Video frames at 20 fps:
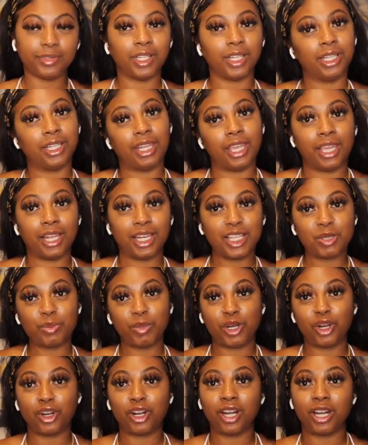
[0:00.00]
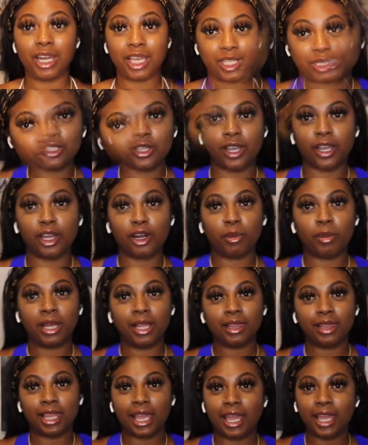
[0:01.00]
yeah, let's put on our last one. So I got on
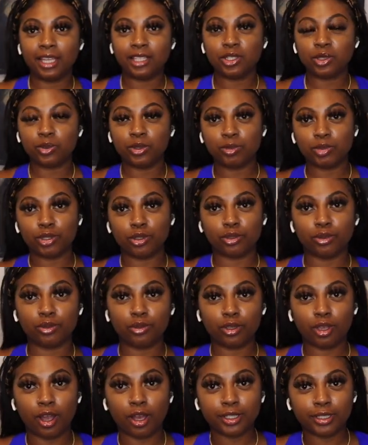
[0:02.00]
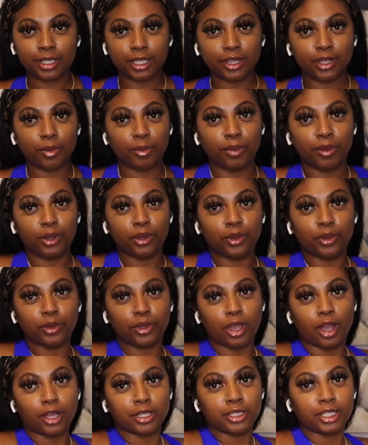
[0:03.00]
my last swimsuit. Y'all see the blue.
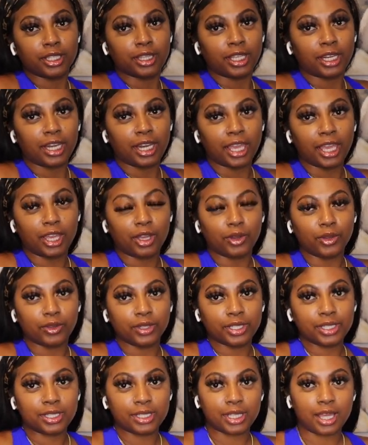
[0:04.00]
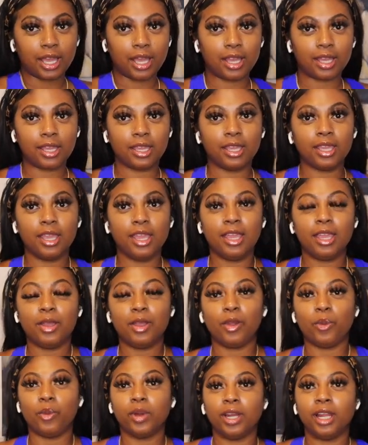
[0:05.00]
Y'all see the net on the side.
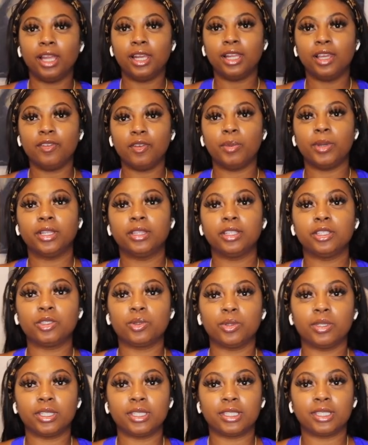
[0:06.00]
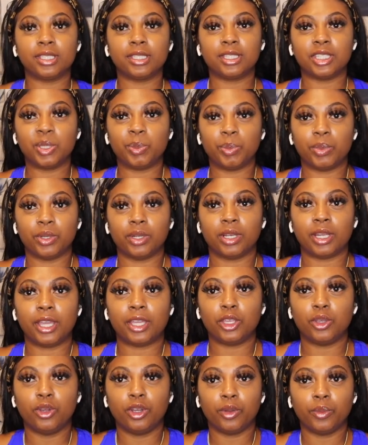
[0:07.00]
And what I love about this one is the zipper.
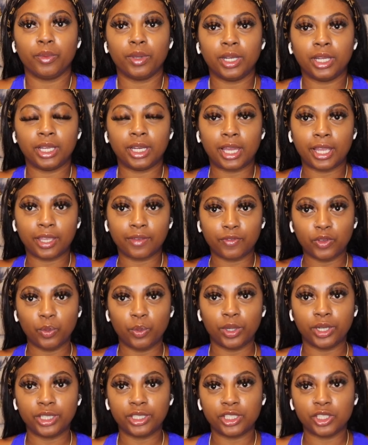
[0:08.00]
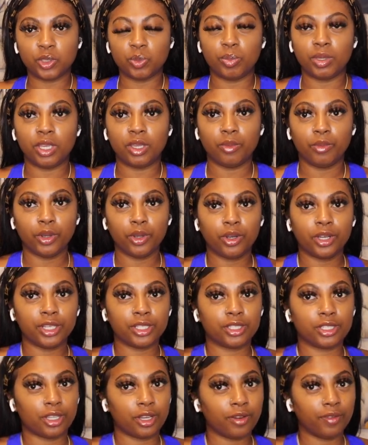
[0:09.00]
Like, you could really, like, if you want to just be real
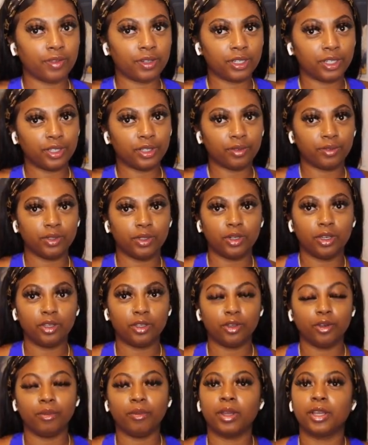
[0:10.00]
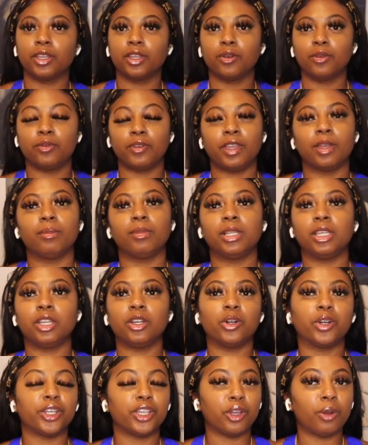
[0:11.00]
conservative, you know, you're around your family
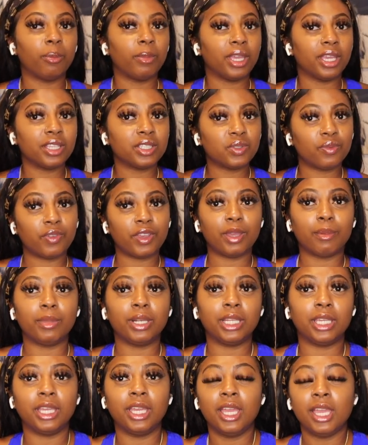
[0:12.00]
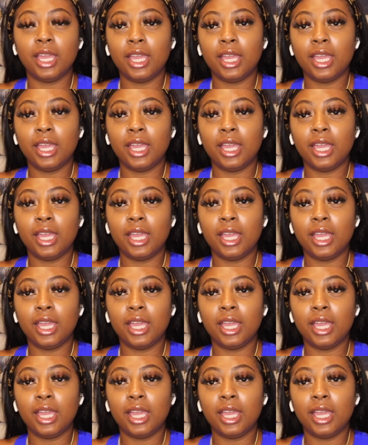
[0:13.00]
or your man's family,